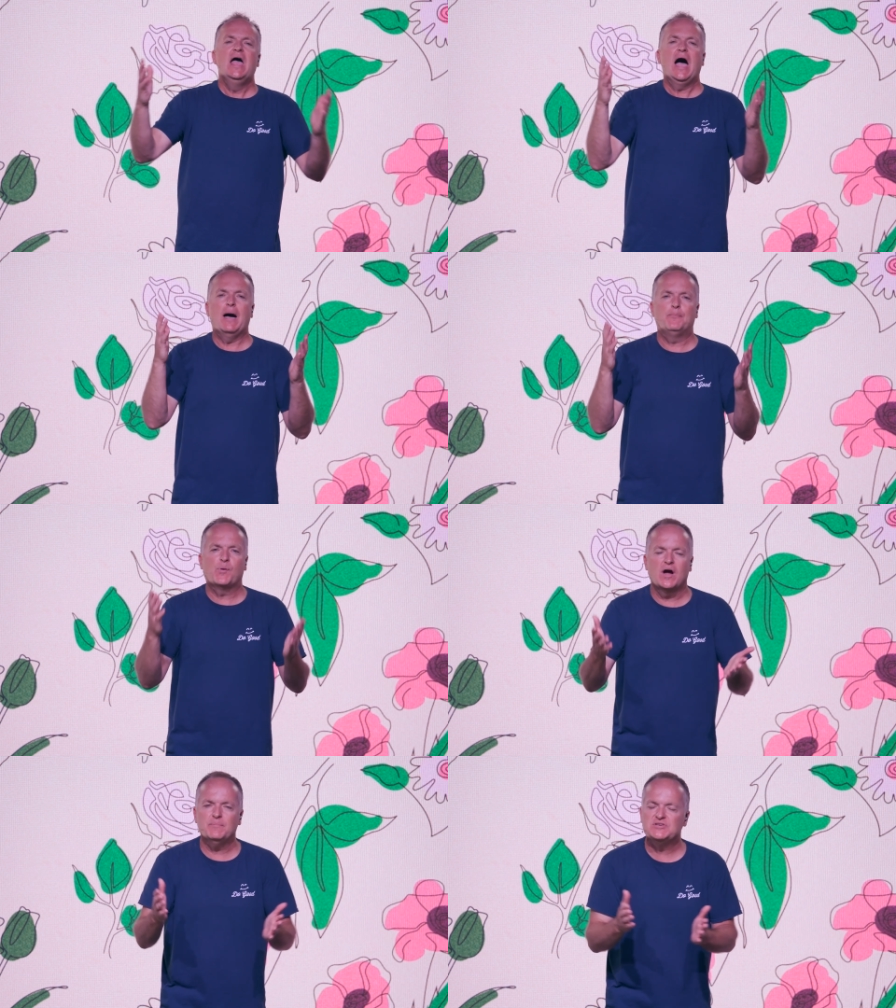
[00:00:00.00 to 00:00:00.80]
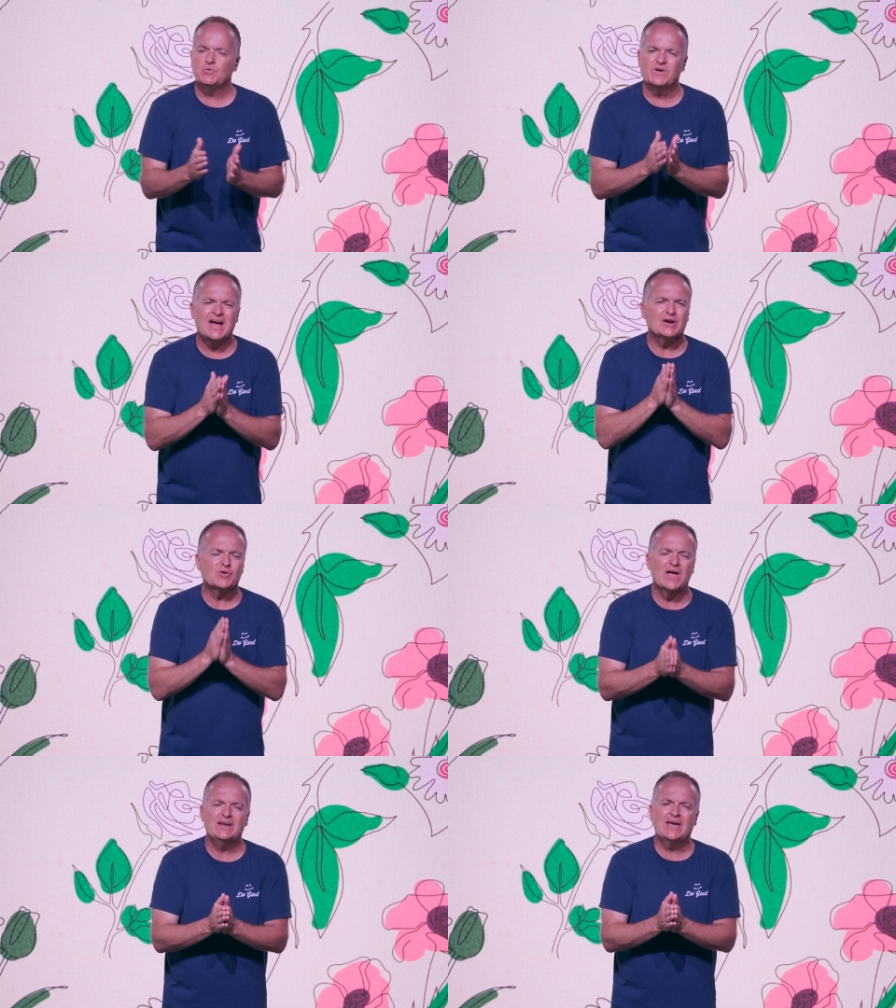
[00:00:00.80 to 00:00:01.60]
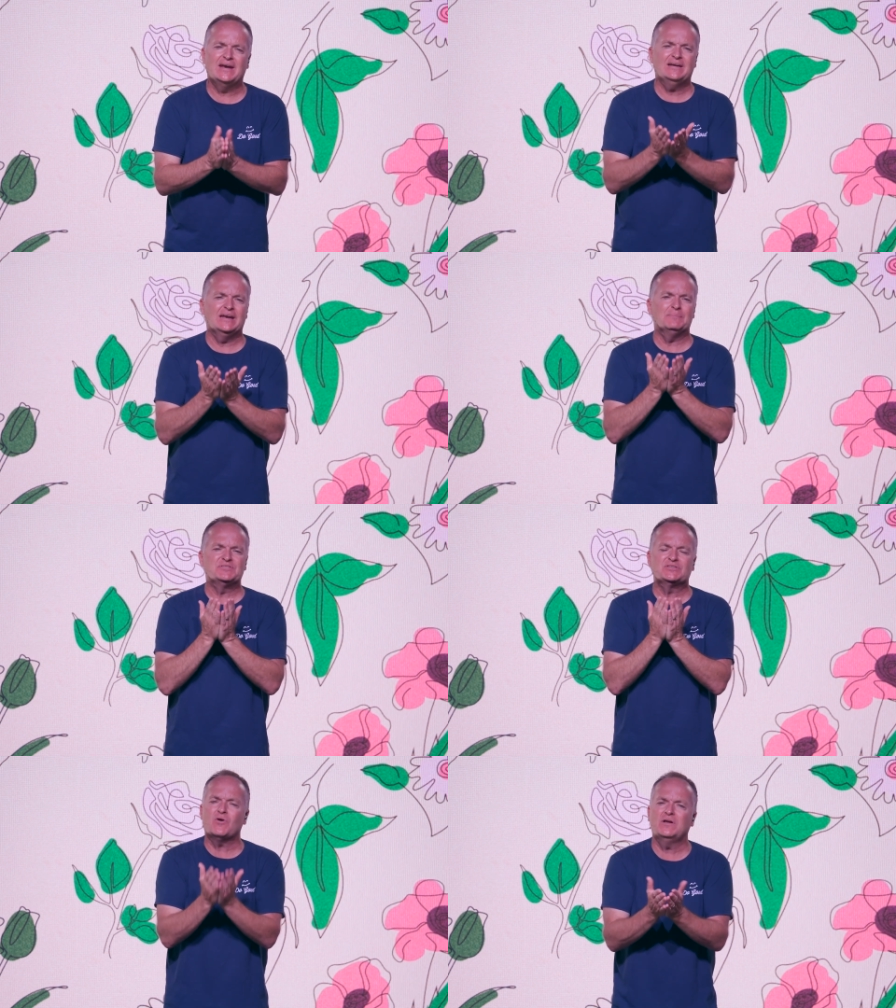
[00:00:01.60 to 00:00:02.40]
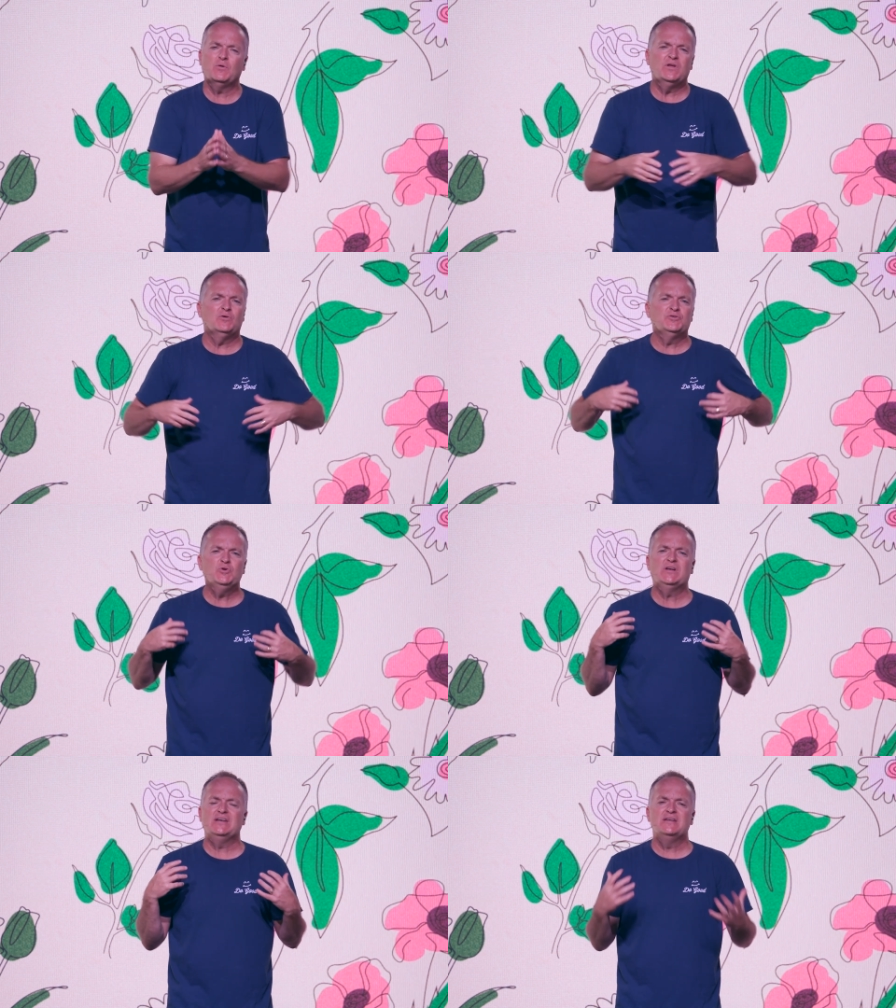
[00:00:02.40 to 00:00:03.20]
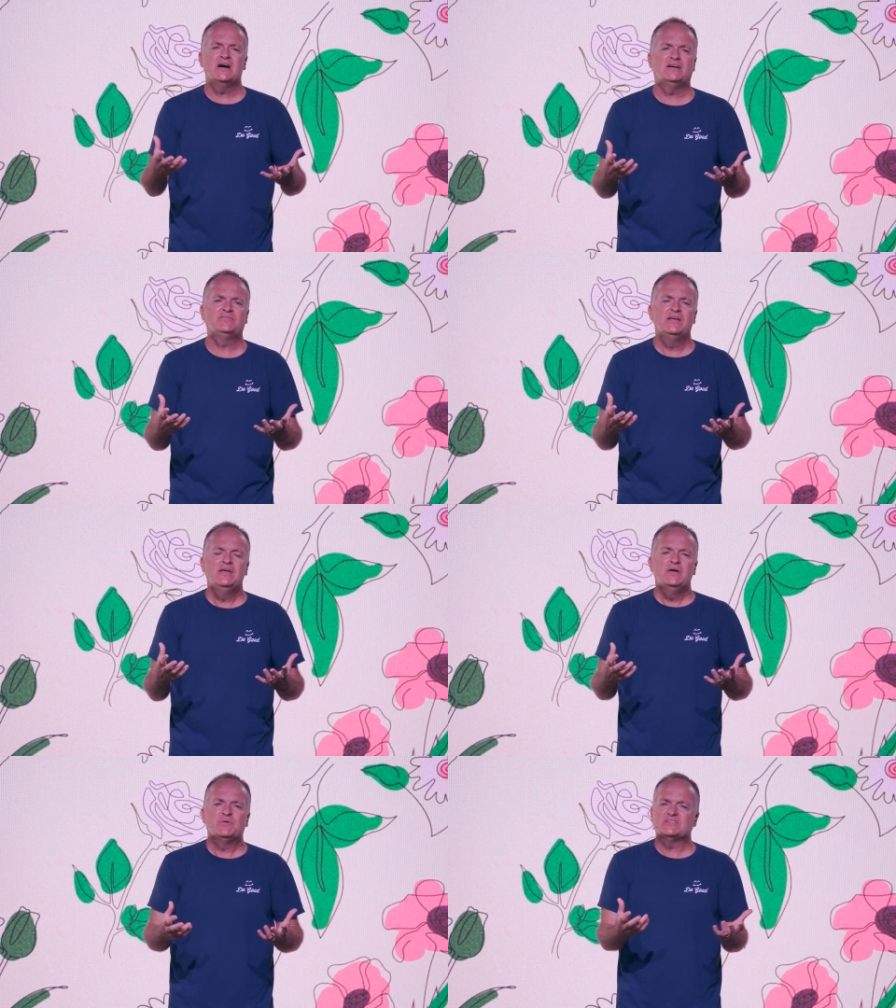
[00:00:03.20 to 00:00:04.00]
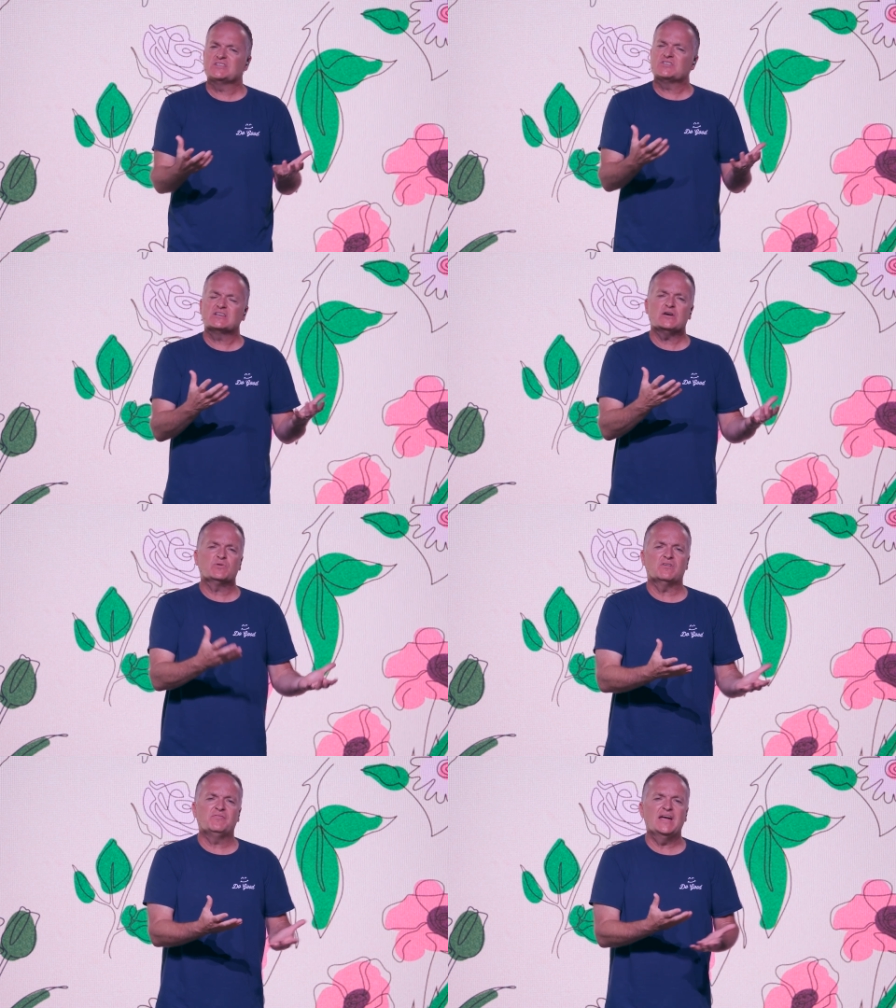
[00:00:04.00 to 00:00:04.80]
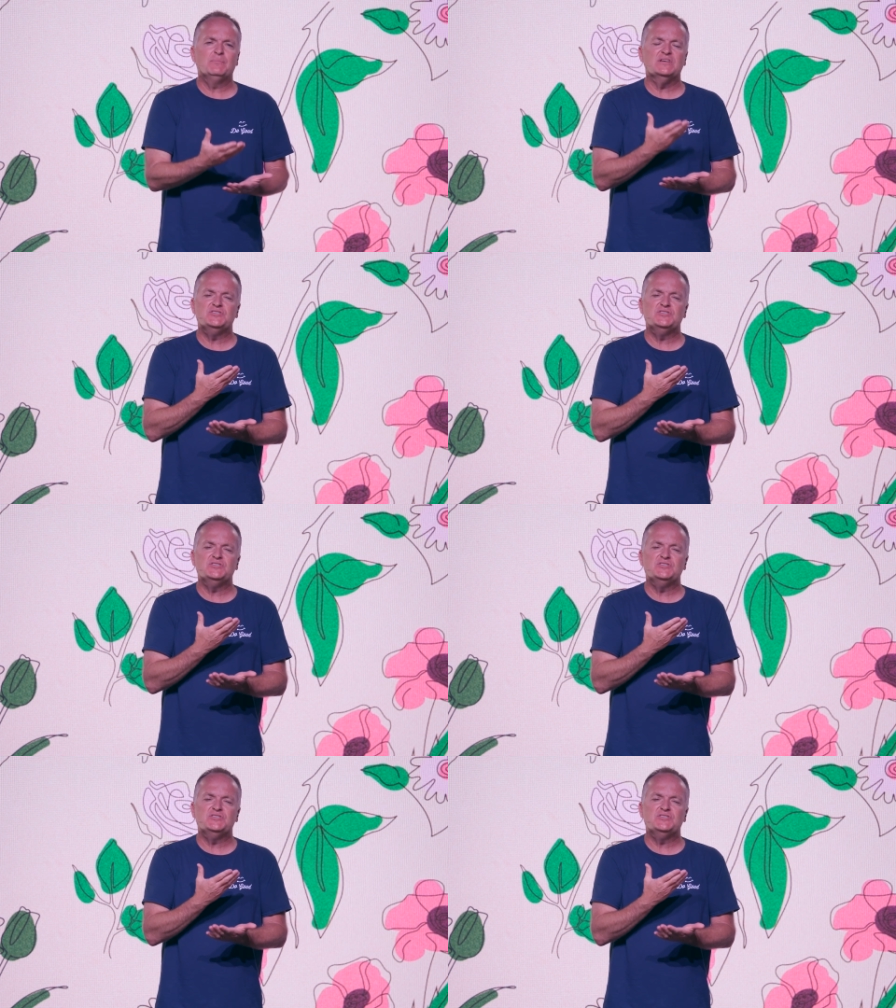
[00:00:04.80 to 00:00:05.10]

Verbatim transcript: I promise you, we're not great at it, and I'm sorry that we don't do it enough because it's just like with our families.